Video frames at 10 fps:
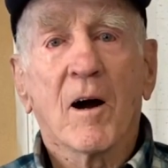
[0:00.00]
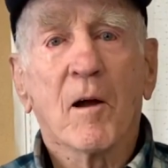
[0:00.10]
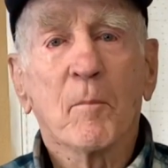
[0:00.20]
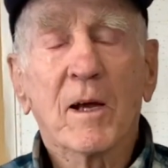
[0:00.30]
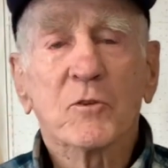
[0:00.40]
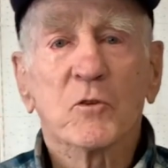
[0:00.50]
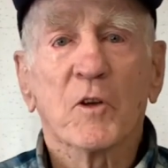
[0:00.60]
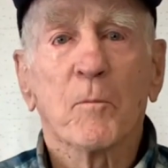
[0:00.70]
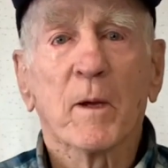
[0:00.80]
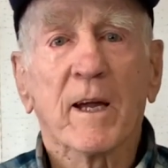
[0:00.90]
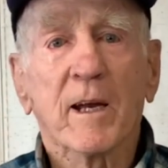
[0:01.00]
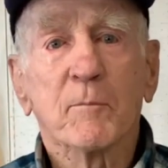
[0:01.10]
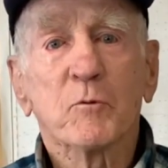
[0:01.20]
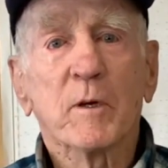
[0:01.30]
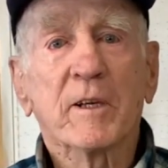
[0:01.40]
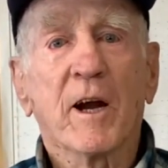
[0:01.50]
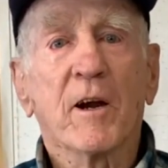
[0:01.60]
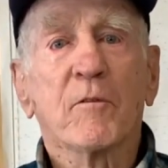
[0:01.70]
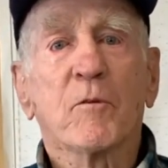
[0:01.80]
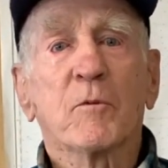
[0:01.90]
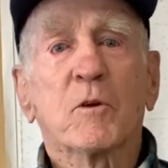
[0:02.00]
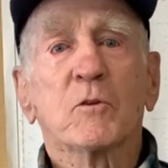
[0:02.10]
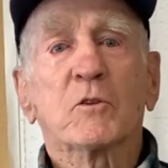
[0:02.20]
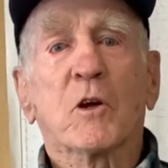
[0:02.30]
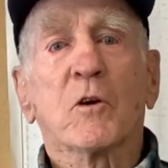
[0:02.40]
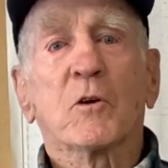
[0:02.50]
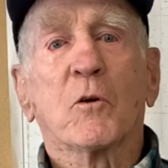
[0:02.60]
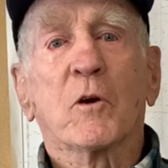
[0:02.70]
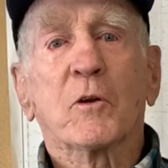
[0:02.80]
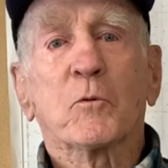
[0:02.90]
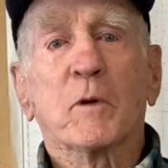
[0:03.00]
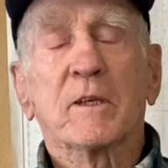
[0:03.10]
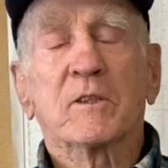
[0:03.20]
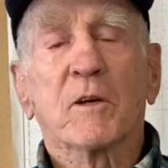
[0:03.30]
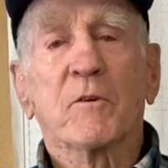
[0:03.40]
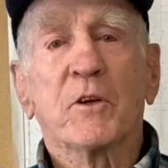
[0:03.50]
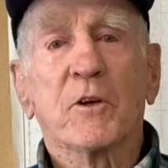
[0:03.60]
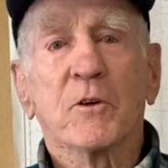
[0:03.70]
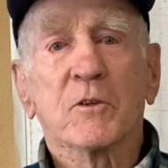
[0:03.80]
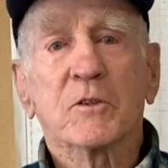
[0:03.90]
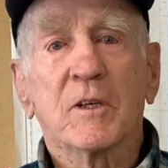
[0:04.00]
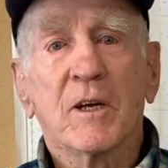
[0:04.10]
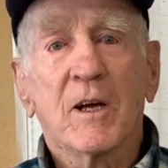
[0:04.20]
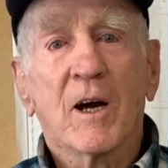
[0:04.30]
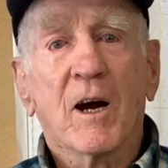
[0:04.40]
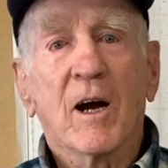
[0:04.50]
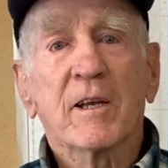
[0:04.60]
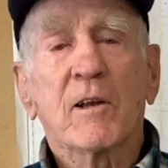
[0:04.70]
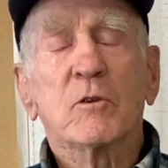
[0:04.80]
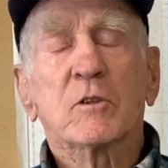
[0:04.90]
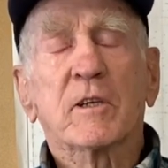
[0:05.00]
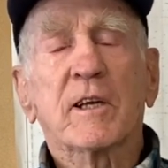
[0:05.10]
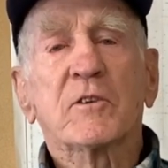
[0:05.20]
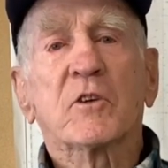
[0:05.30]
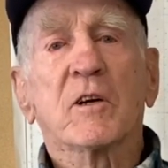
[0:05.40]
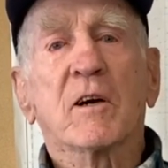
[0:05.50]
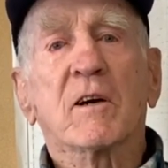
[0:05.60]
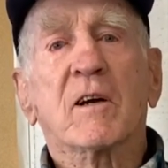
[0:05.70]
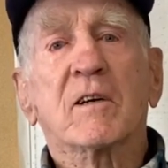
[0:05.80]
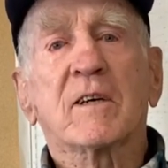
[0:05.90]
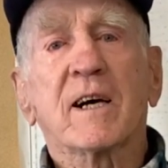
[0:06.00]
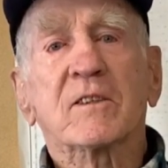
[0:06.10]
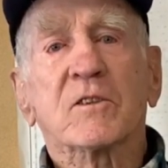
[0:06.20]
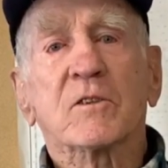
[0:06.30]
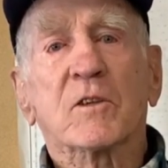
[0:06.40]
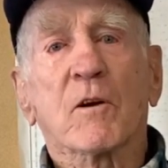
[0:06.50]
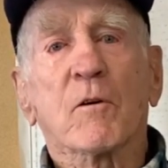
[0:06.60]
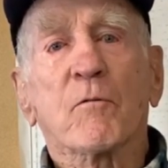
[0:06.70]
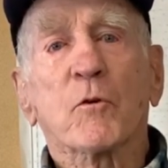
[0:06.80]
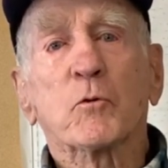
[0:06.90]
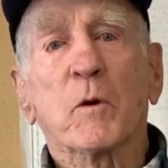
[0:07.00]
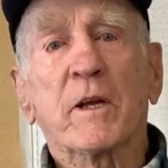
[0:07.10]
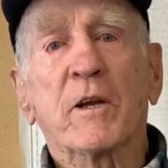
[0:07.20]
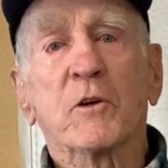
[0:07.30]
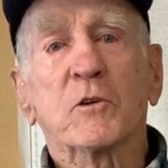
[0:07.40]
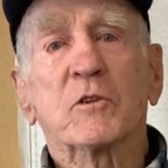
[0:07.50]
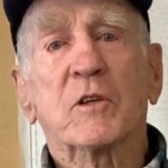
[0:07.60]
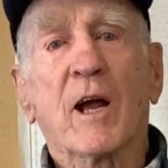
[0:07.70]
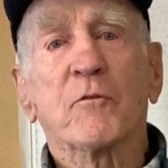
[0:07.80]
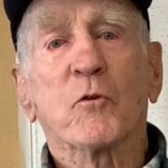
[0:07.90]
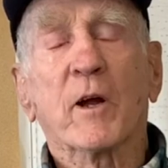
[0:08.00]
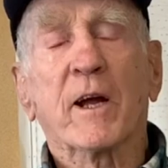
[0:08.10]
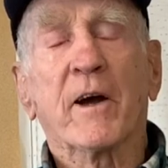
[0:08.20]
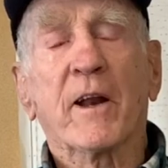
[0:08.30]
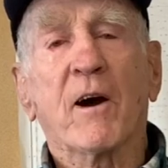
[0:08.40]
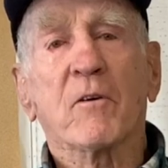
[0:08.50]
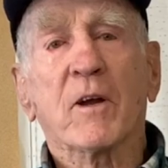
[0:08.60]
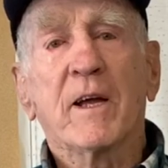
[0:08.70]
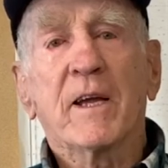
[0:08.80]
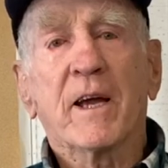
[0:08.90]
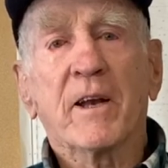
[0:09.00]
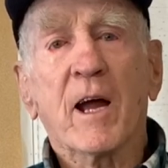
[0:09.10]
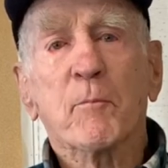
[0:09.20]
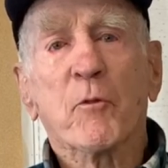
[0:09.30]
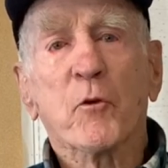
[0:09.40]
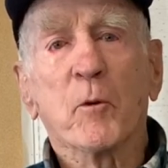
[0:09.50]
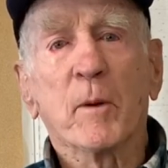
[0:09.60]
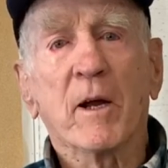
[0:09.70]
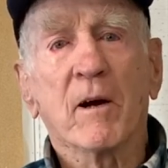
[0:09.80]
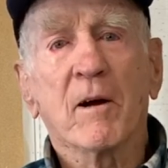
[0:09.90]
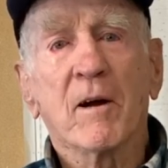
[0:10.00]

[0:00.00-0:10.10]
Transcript: I'm Master Chief McAdams, retired from the Coast Guard going on 27 years. I used to teach uh, classes there for 20 years after I got out in hypothermia.